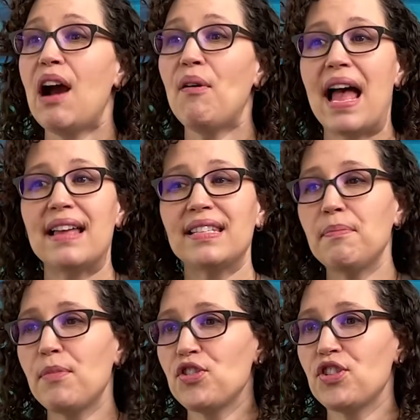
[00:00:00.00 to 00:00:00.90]
Now, as an
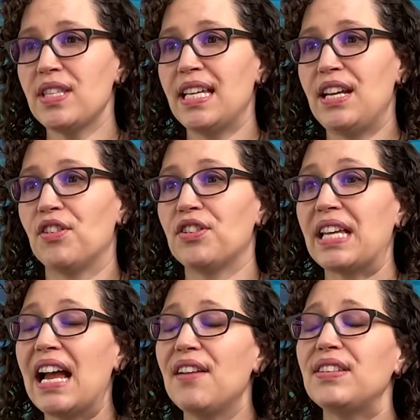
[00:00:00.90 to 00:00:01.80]
emergency nurse,
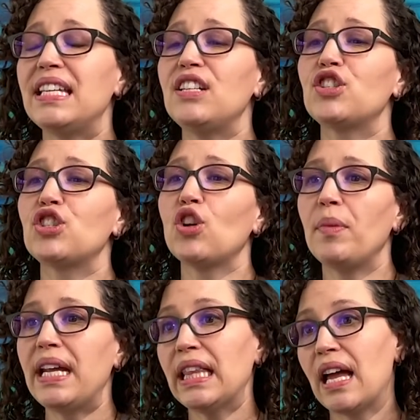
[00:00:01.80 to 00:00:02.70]
I have seen so
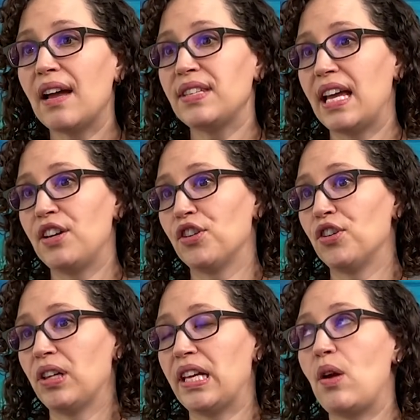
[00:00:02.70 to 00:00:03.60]
many lives end
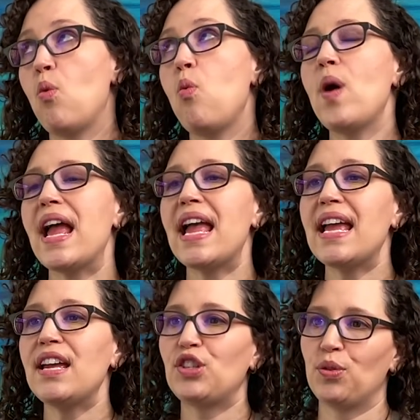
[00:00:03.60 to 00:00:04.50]
early,
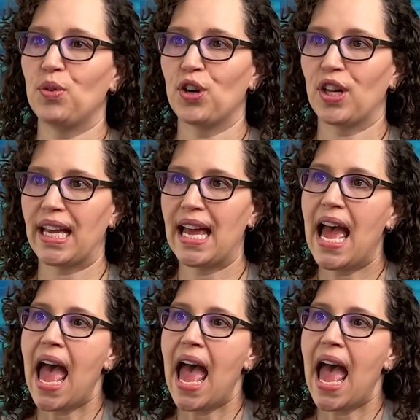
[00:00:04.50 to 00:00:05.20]
way too early.